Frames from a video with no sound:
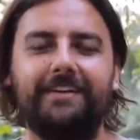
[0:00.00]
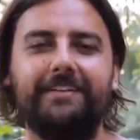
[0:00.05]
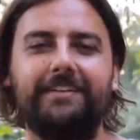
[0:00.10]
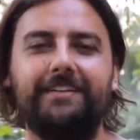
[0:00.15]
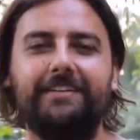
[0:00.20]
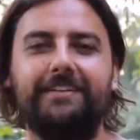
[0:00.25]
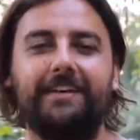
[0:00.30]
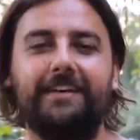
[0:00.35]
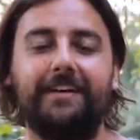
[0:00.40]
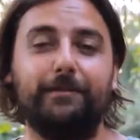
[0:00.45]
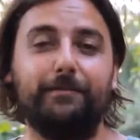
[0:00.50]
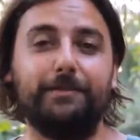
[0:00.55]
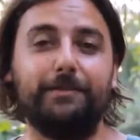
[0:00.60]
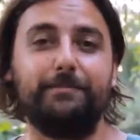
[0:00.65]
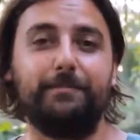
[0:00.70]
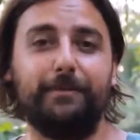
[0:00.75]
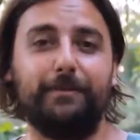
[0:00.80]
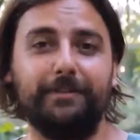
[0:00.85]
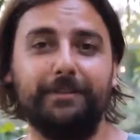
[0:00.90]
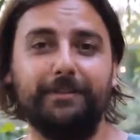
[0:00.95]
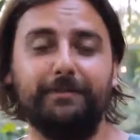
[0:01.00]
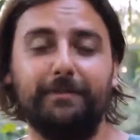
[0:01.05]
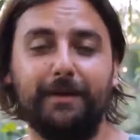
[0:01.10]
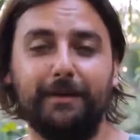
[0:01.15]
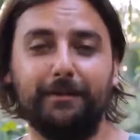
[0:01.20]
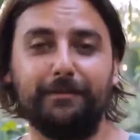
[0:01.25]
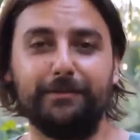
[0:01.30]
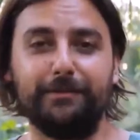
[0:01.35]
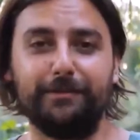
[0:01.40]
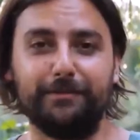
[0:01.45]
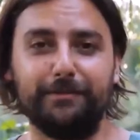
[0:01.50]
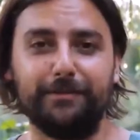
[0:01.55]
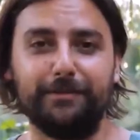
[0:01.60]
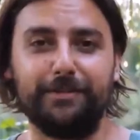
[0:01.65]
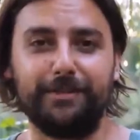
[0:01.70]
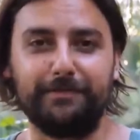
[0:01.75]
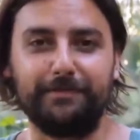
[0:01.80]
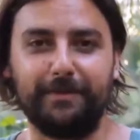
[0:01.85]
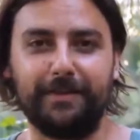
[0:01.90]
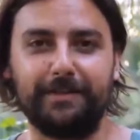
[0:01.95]
I was born in Belo
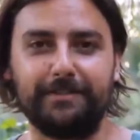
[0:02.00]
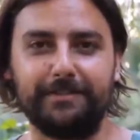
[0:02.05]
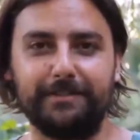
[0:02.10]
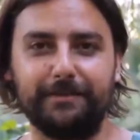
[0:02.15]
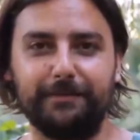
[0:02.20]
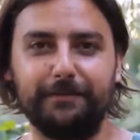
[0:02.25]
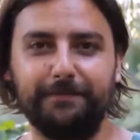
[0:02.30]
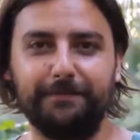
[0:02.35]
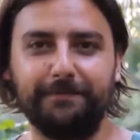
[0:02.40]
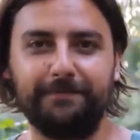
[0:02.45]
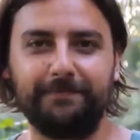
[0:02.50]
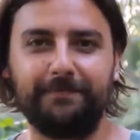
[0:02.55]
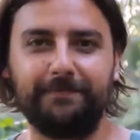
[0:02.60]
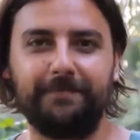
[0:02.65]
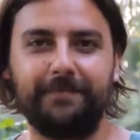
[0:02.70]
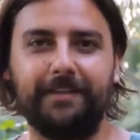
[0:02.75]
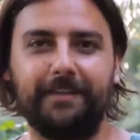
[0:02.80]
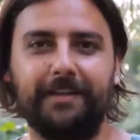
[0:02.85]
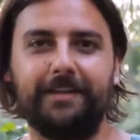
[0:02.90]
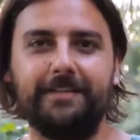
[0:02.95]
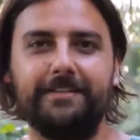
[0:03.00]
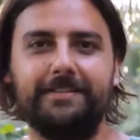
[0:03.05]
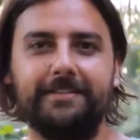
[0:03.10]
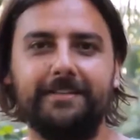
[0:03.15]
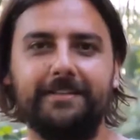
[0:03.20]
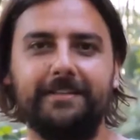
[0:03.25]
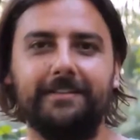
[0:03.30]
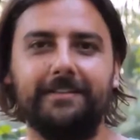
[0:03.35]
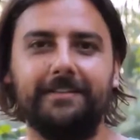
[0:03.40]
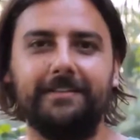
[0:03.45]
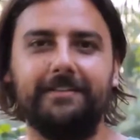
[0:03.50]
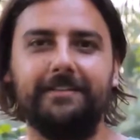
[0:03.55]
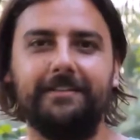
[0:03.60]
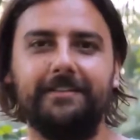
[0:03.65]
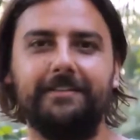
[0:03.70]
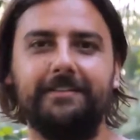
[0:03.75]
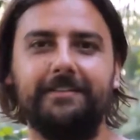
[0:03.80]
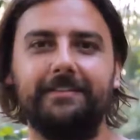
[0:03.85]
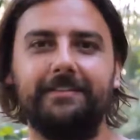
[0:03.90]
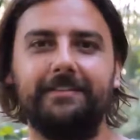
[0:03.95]
Horizonte, Brazil. I studied
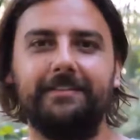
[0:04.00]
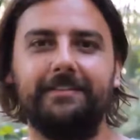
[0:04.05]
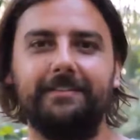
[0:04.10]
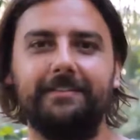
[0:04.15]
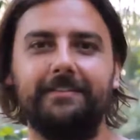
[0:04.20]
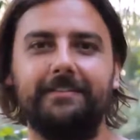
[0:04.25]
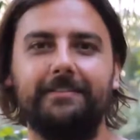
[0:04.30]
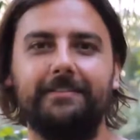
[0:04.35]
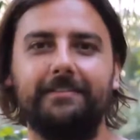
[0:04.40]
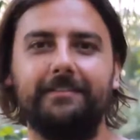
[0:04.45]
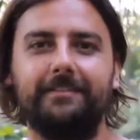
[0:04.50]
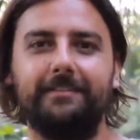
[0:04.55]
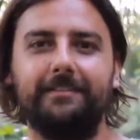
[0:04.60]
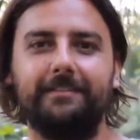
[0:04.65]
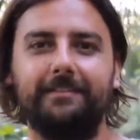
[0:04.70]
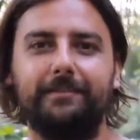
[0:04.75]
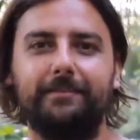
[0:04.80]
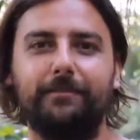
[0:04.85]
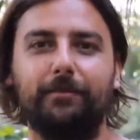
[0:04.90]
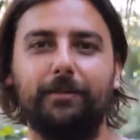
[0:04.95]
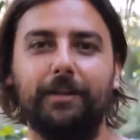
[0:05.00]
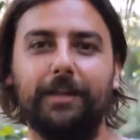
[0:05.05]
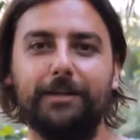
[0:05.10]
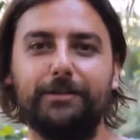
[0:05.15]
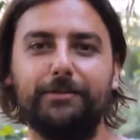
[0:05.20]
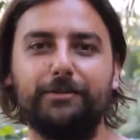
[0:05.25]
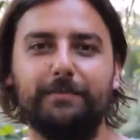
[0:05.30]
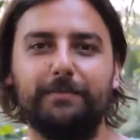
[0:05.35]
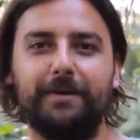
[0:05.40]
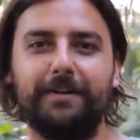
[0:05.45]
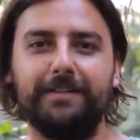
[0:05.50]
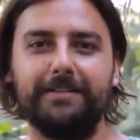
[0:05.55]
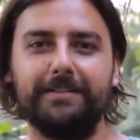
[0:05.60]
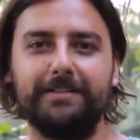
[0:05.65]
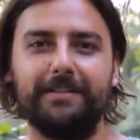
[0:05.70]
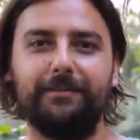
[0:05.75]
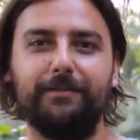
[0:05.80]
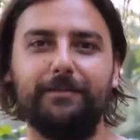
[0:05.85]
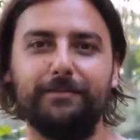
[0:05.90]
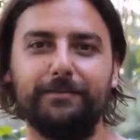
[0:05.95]
in the Colégio
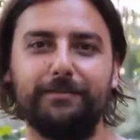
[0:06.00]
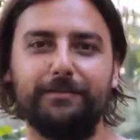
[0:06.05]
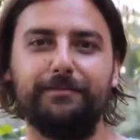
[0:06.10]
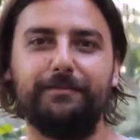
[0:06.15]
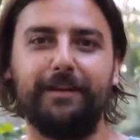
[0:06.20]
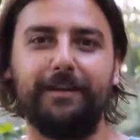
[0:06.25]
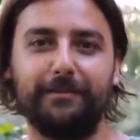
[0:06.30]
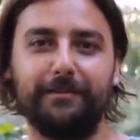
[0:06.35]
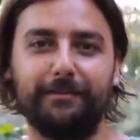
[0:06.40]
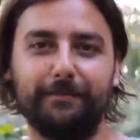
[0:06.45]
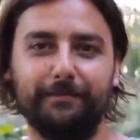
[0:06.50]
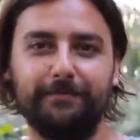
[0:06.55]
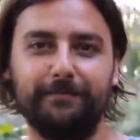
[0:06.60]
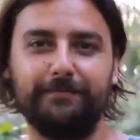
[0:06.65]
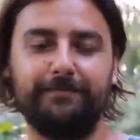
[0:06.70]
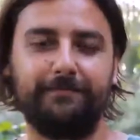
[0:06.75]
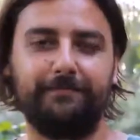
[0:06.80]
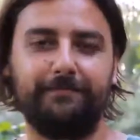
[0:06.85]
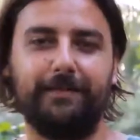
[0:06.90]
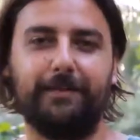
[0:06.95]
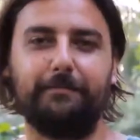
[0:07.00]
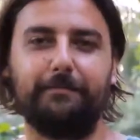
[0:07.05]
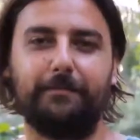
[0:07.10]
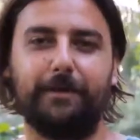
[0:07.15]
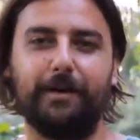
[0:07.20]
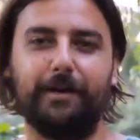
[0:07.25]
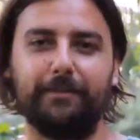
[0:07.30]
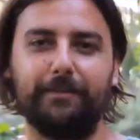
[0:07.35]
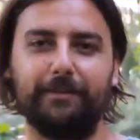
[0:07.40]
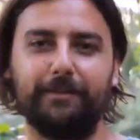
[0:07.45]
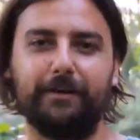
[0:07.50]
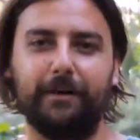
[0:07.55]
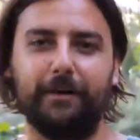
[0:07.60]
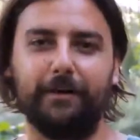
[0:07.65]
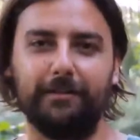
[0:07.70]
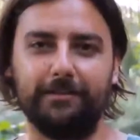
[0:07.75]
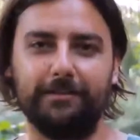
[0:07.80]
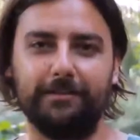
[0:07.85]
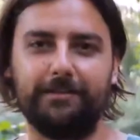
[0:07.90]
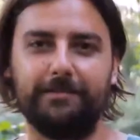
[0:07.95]
Marista Dom Silvério, a private
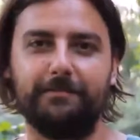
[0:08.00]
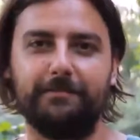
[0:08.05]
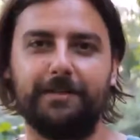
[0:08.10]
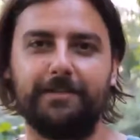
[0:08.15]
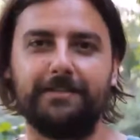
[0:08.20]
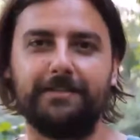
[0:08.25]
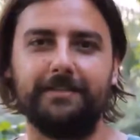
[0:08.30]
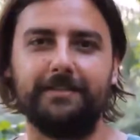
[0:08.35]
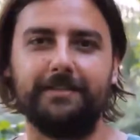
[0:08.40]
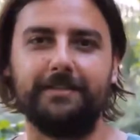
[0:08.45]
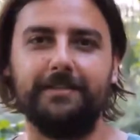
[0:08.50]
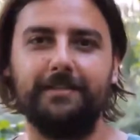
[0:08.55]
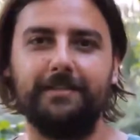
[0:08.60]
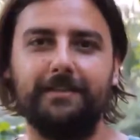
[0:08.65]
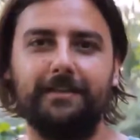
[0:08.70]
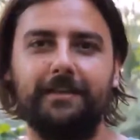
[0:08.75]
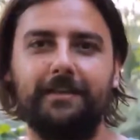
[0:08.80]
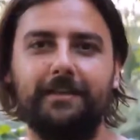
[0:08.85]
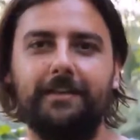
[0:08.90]
college in my city.